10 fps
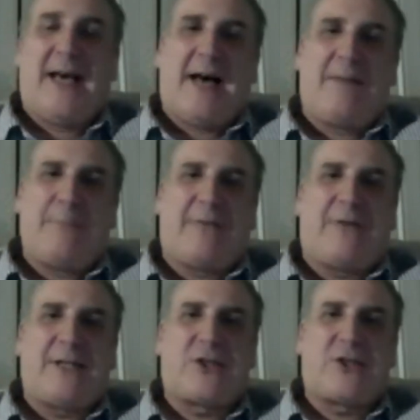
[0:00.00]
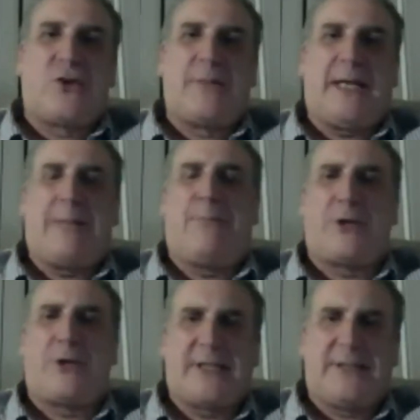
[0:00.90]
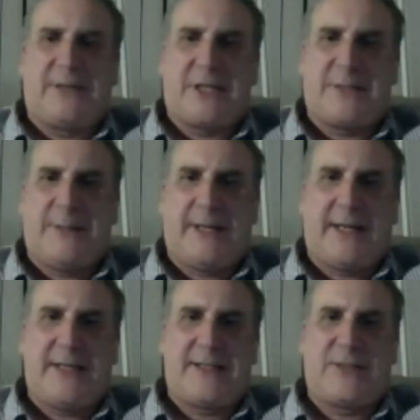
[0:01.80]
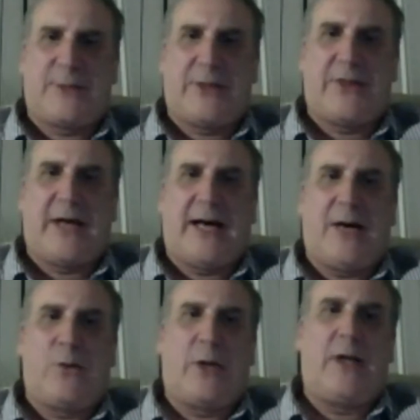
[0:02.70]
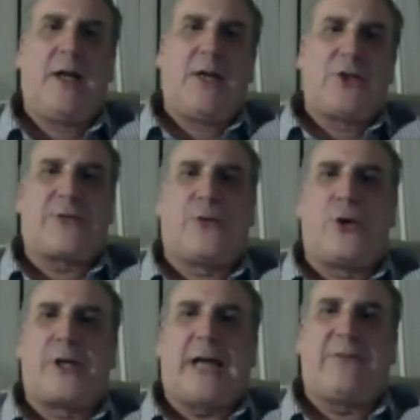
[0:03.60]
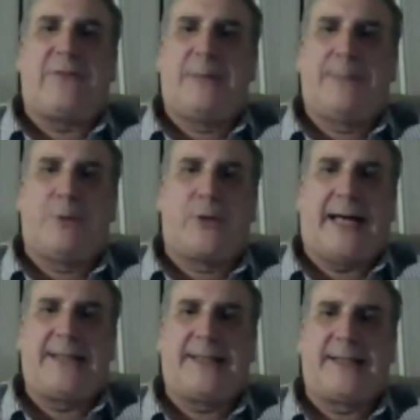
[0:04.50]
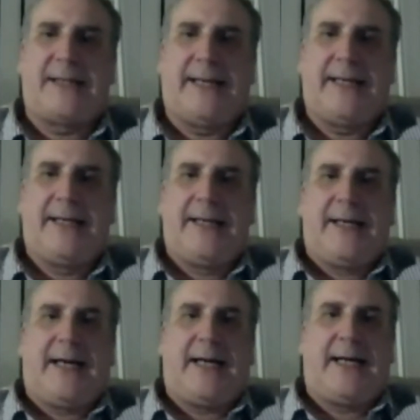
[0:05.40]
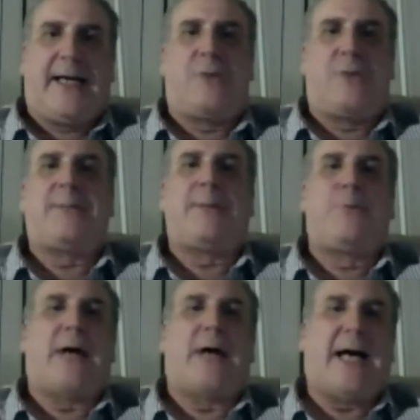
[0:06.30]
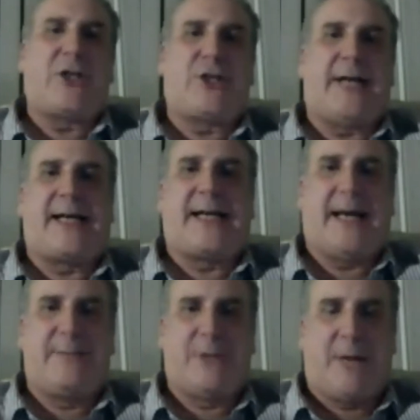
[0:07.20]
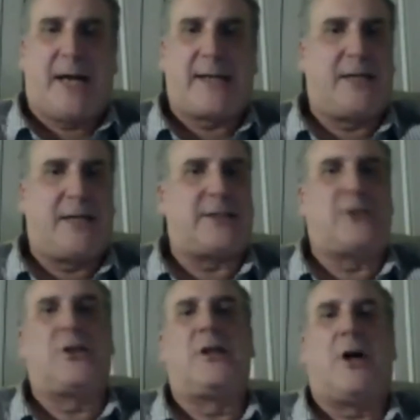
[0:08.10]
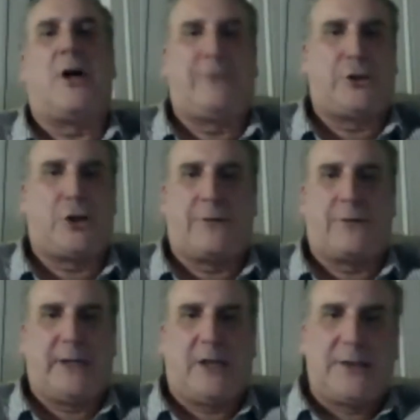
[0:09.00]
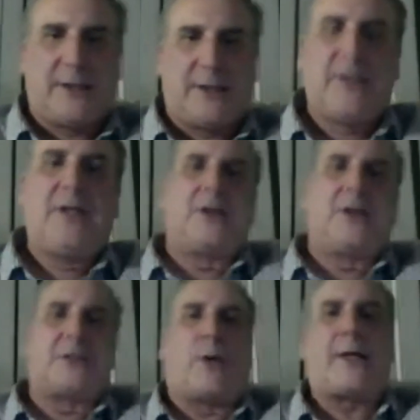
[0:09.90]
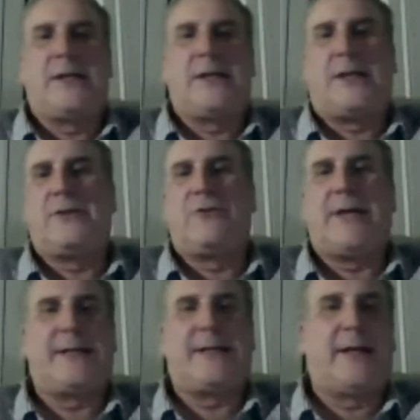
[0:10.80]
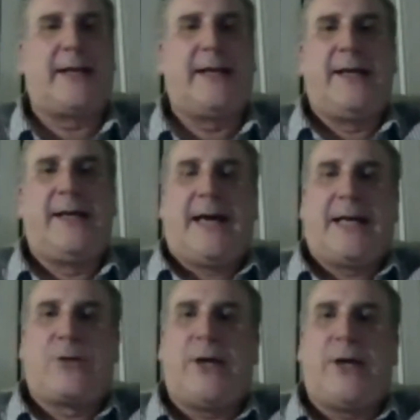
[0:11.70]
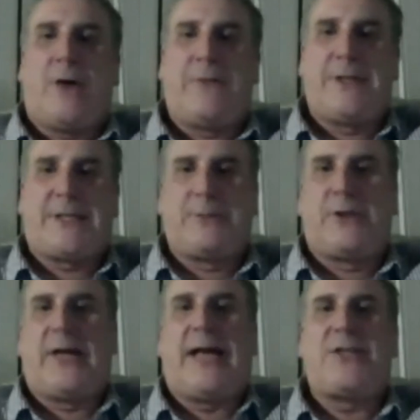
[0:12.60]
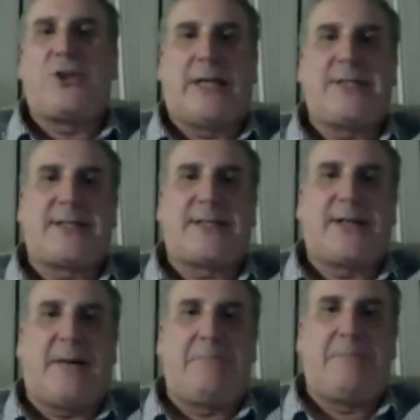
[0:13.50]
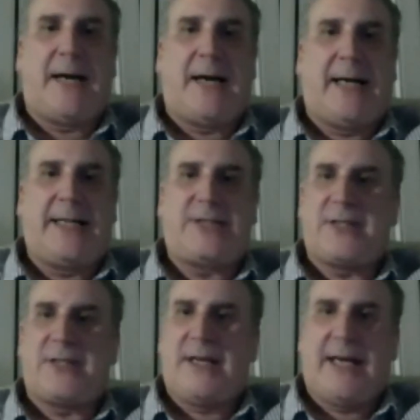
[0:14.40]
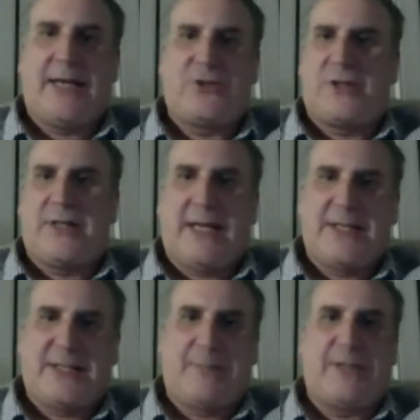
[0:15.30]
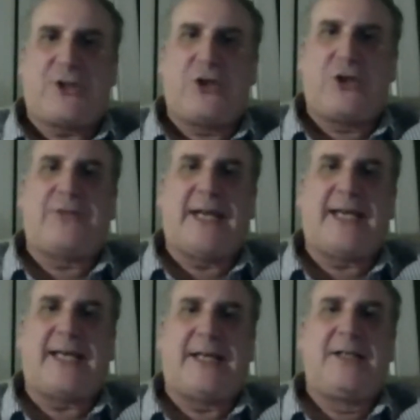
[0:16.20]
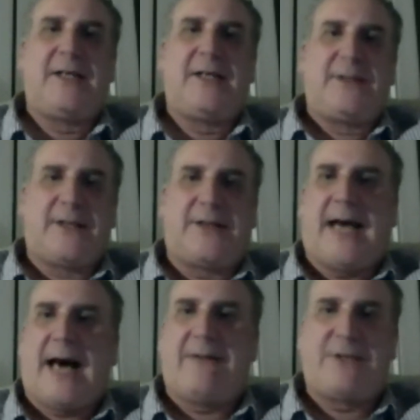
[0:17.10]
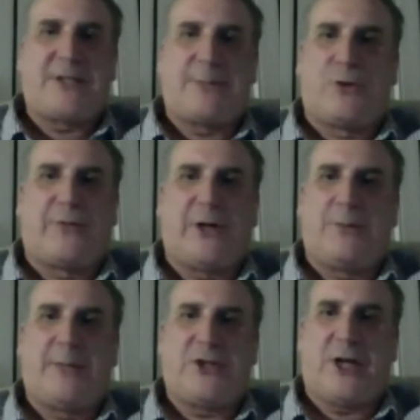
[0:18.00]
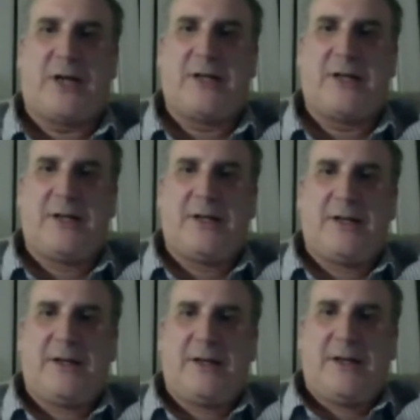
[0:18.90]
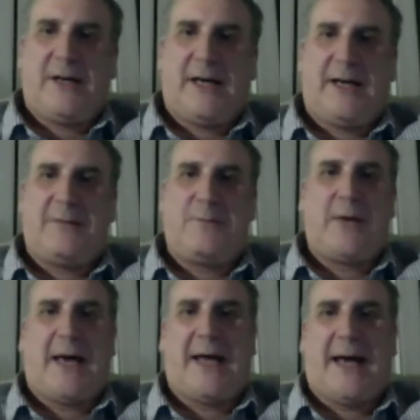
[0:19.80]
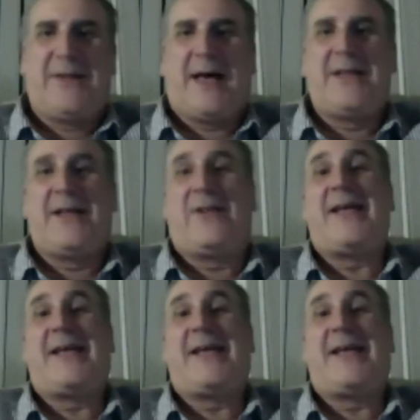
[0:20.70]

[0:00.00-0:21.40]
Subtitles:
I mean, I've had so many positive experiences with that, where just photographing people candidly. And I'll maybe put hashtag Camden Market, because I do a lot of photography in London, because I work in London regularly. And quite often somebody will add you on Instagram, and it's the picture you've taken that they have as a profile picture. And they like it.